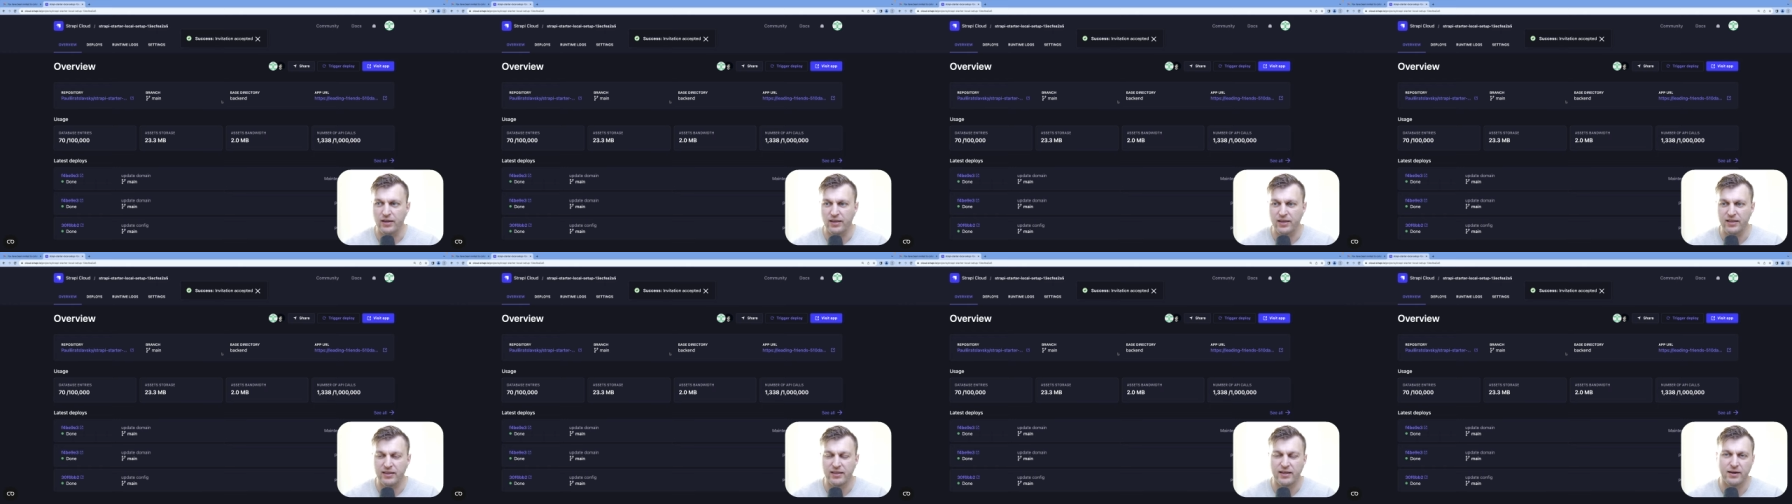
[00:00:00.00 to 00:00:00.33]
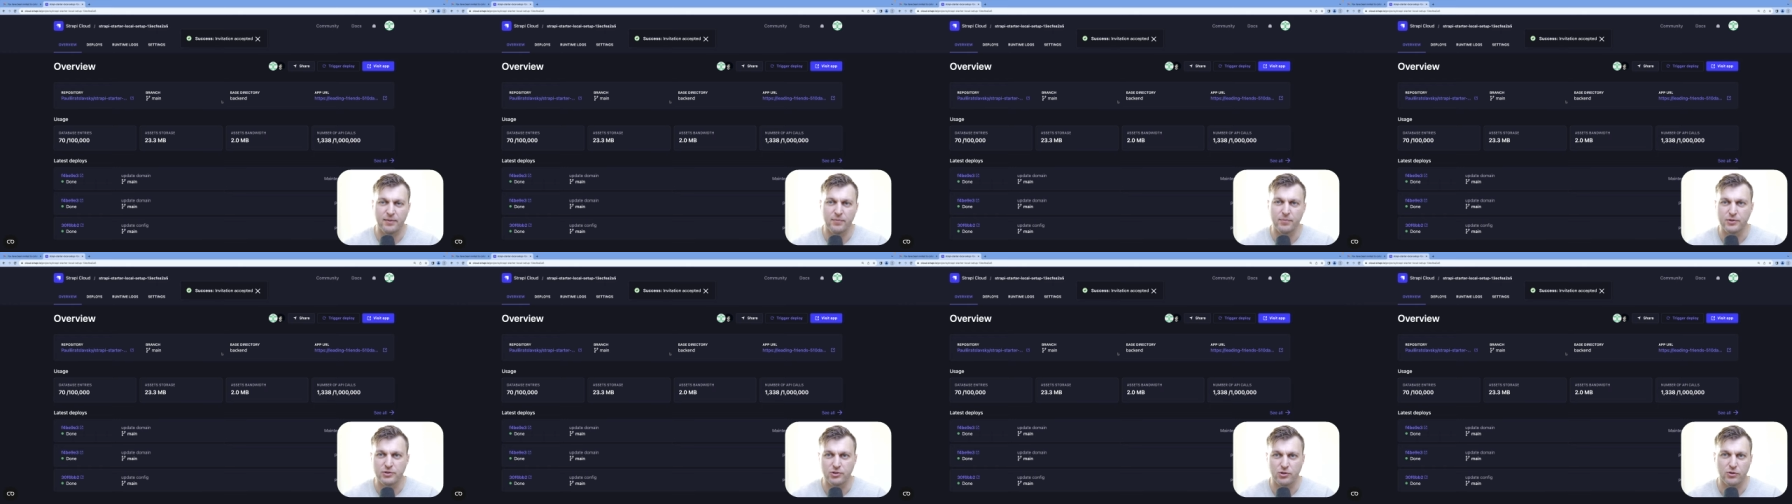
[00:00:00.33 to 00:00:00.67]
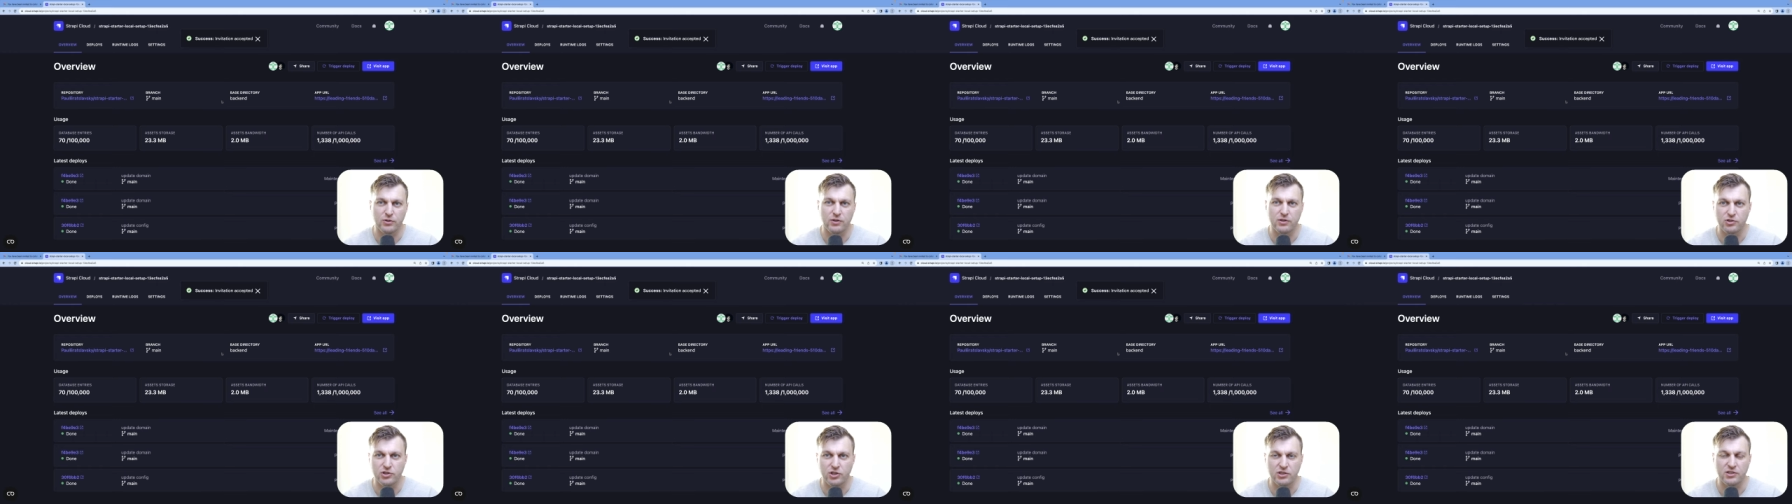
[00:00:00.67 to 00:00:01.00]
GitHub is
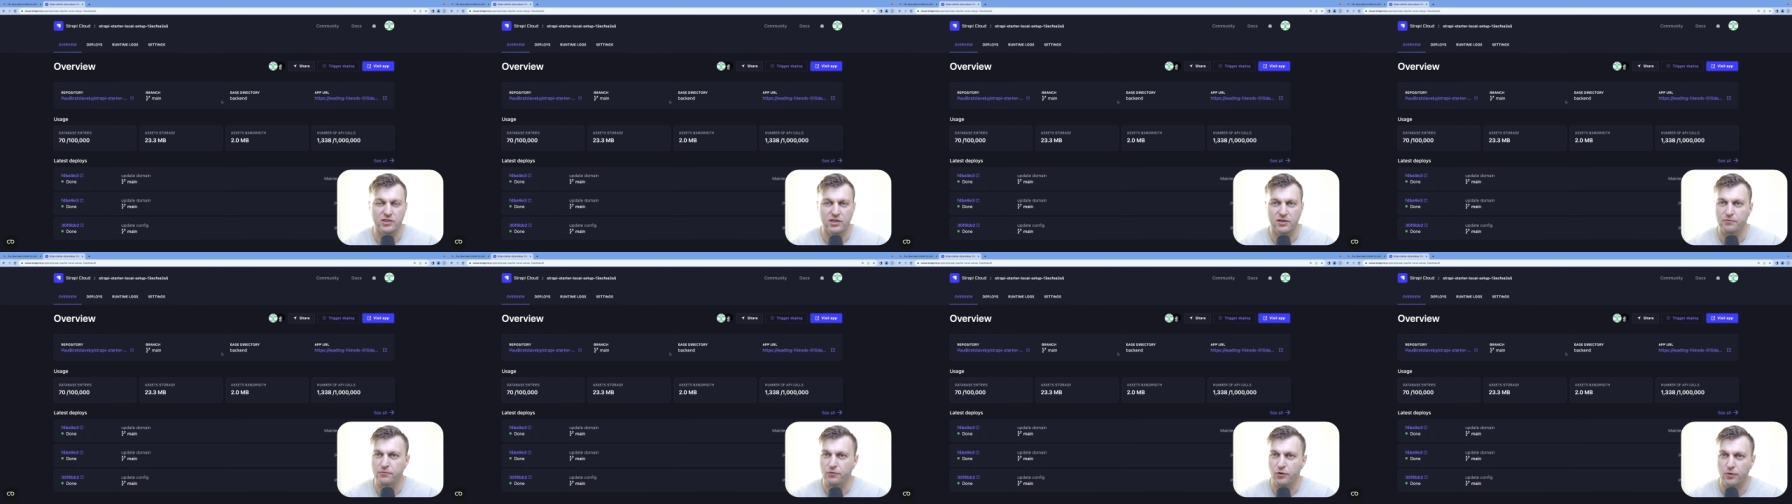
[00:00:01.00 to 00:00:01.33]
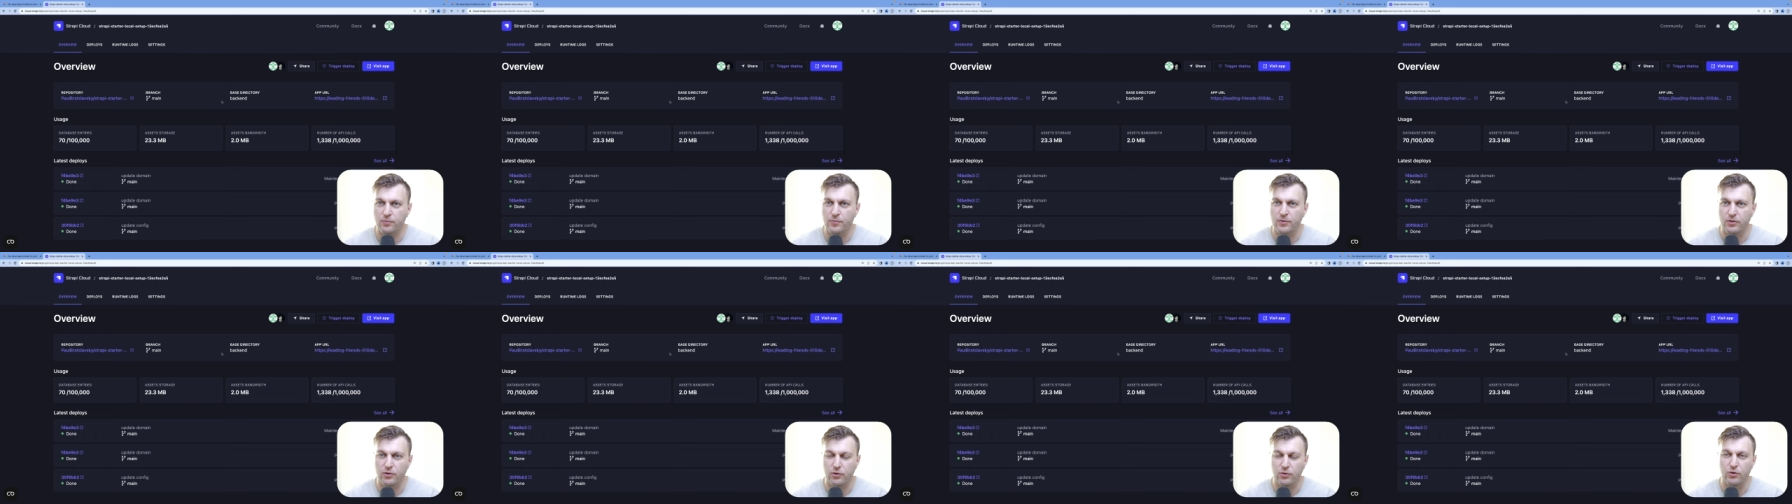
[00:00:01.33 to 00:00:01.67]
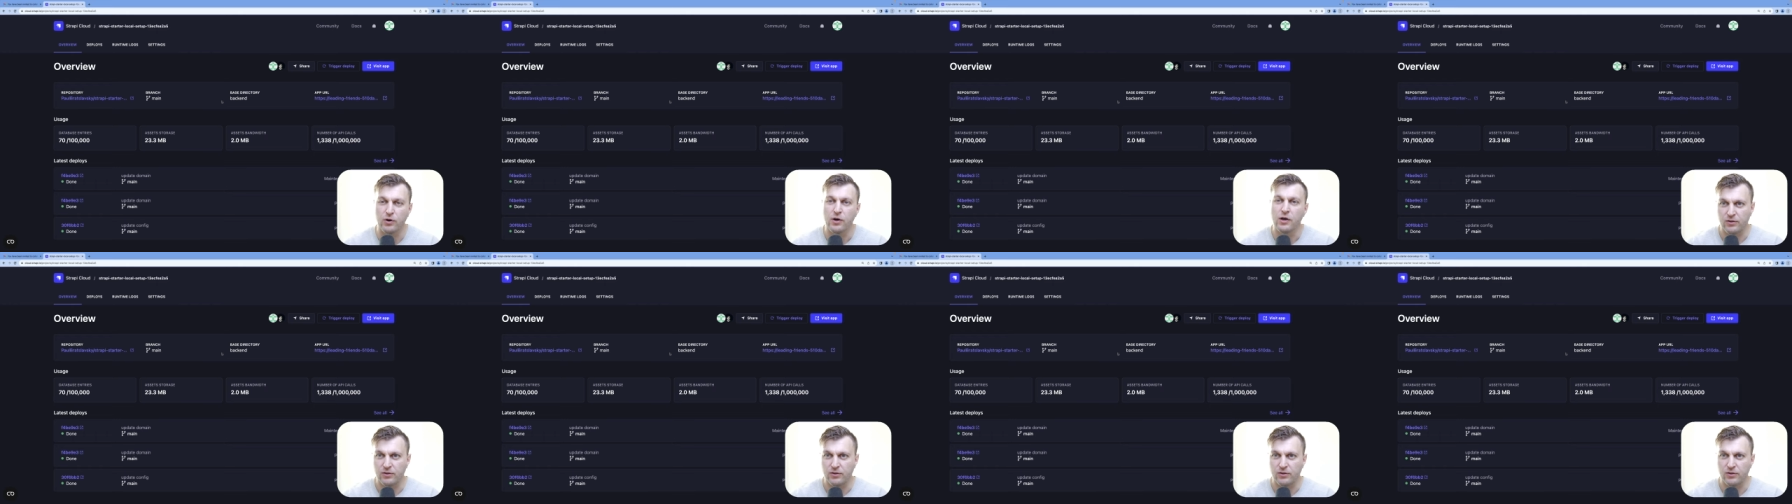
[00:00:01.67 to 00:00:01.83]
gonna just confirm with you,